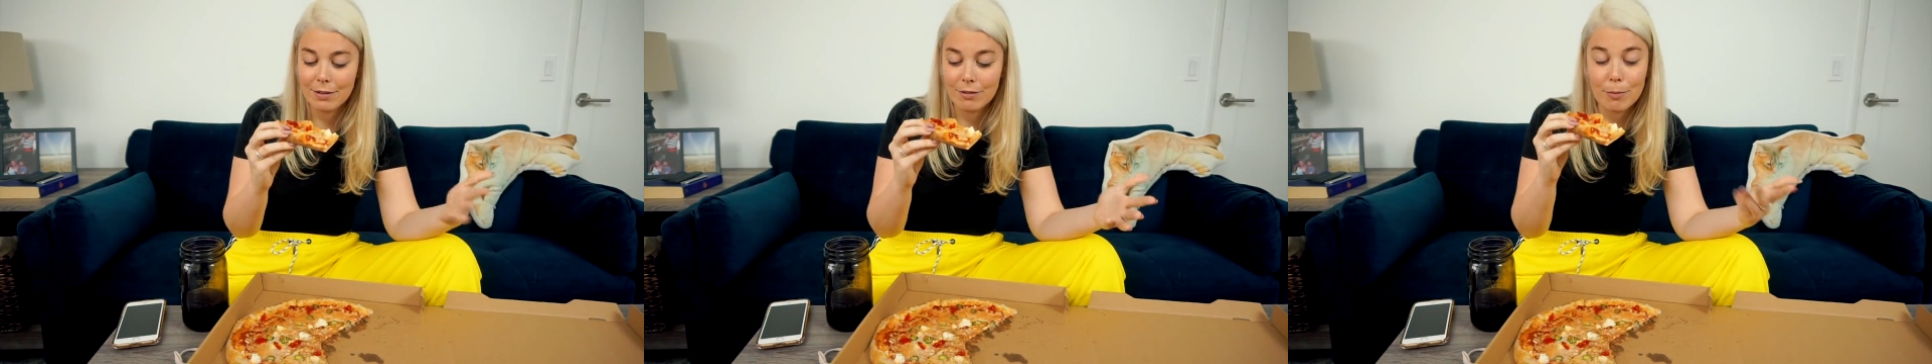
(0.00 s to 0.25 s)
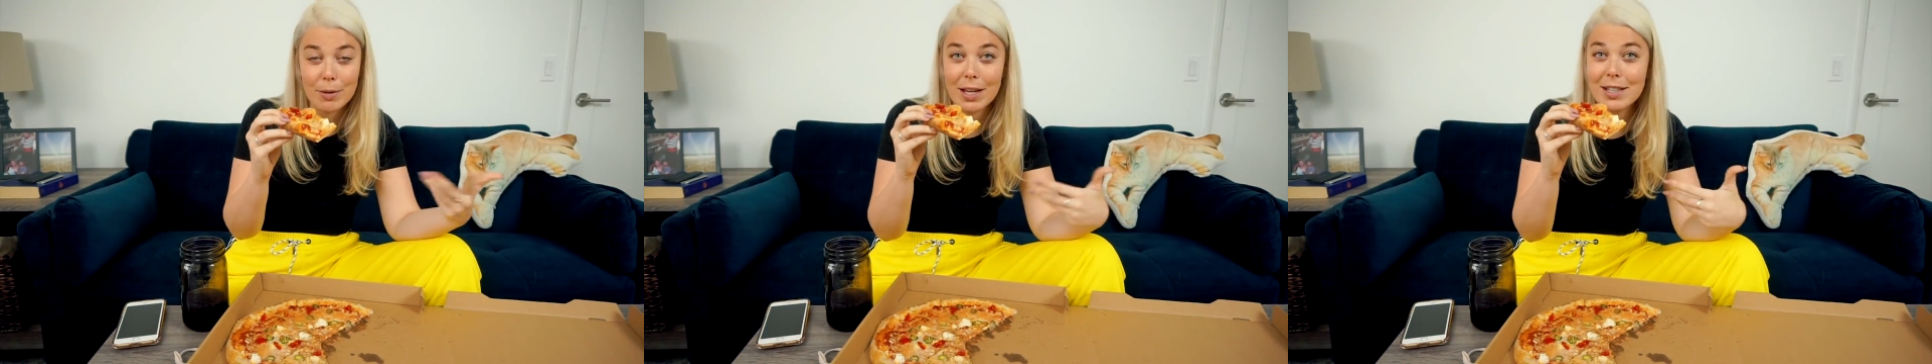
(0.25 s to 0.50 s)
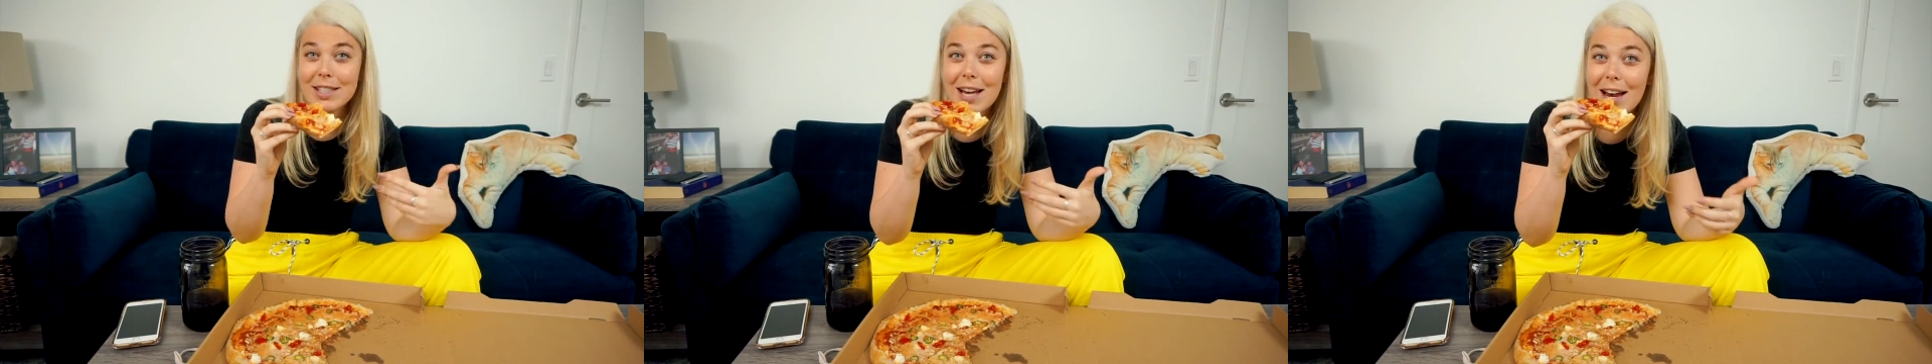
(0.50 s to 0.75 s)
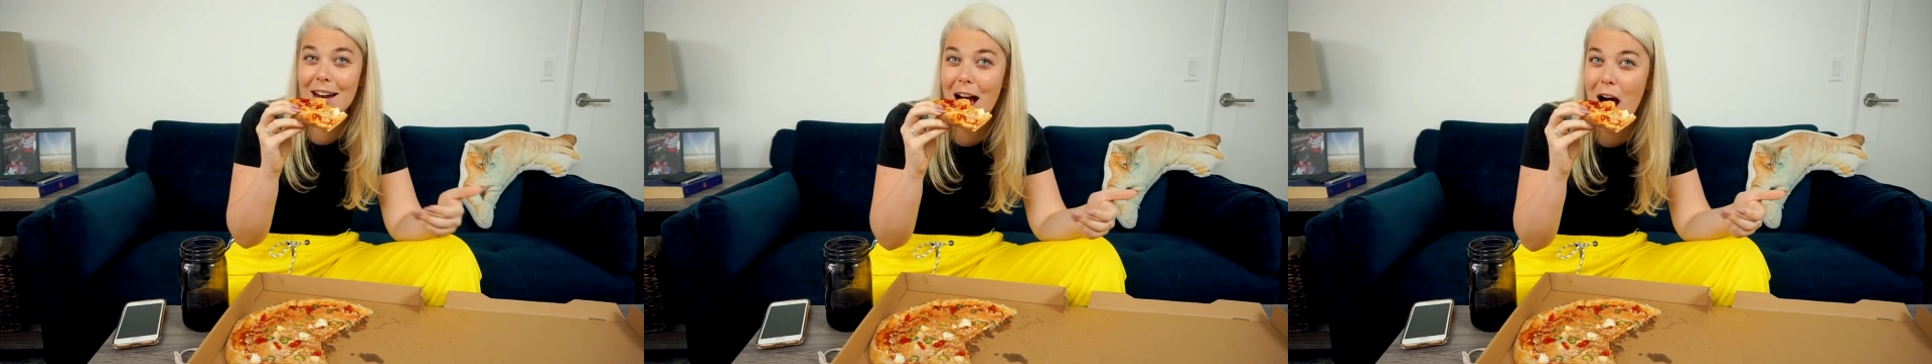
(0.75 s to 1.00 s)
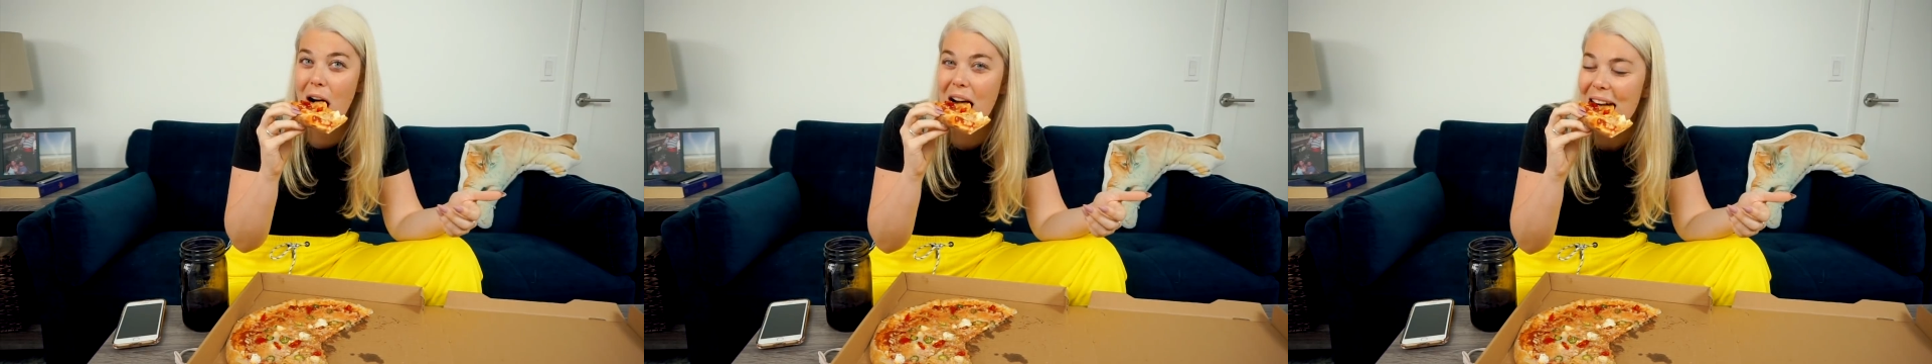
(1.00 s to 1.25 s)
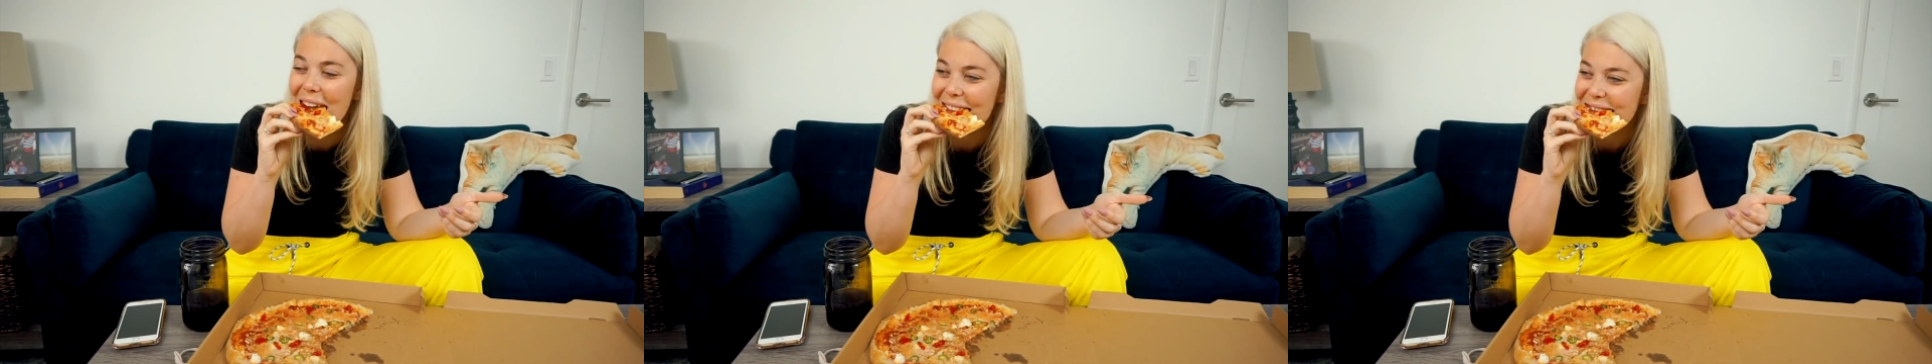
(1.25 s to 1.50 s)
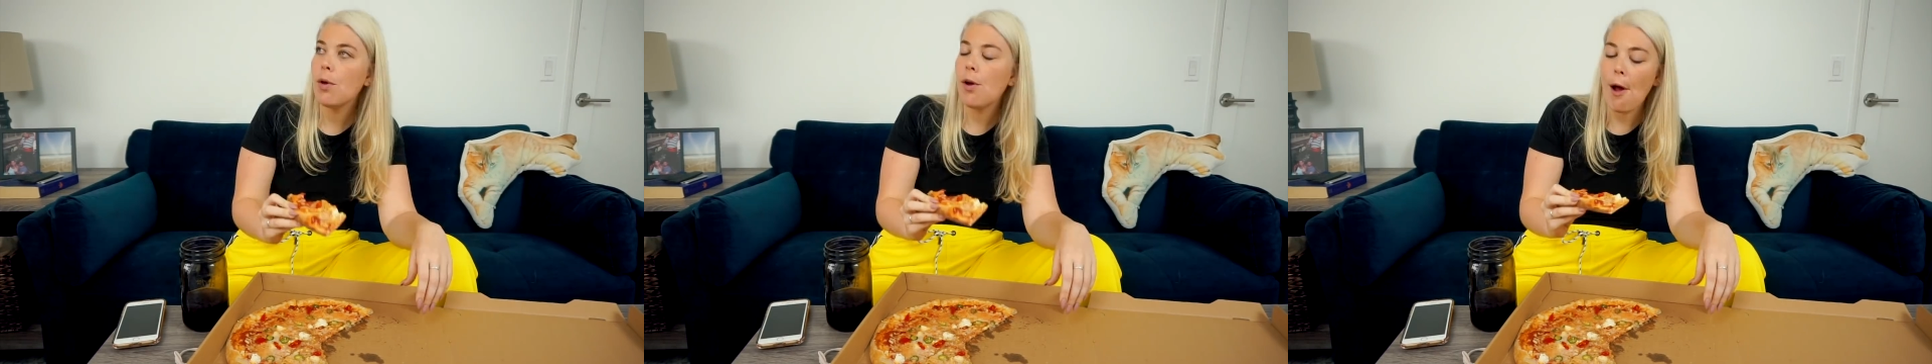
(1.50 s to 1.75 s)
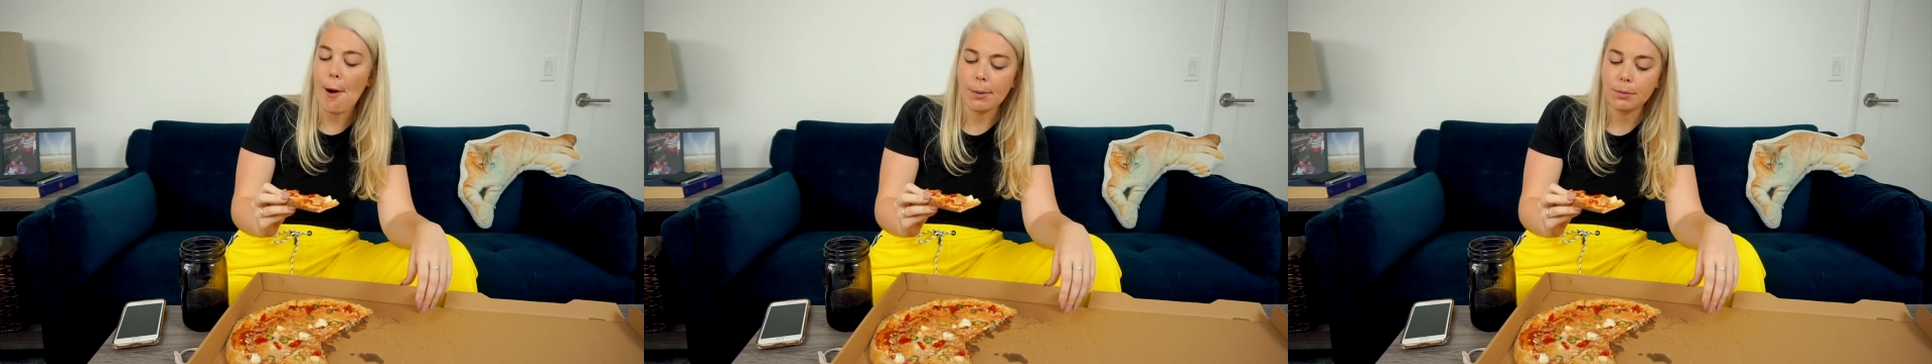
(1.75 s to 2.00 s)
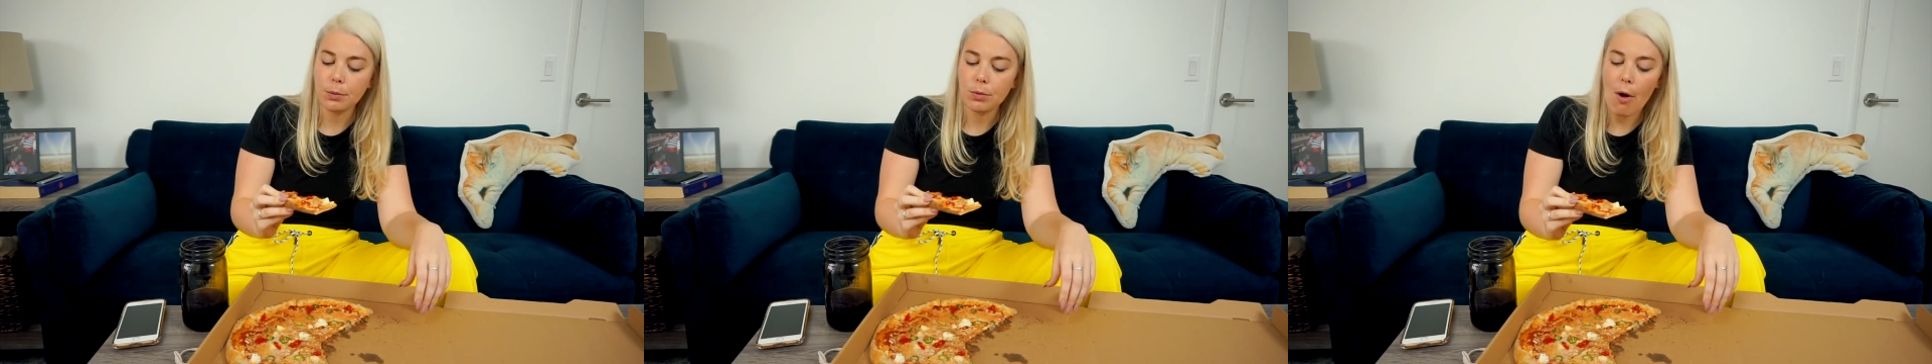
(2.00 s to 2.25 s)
from the inside out. Yeah,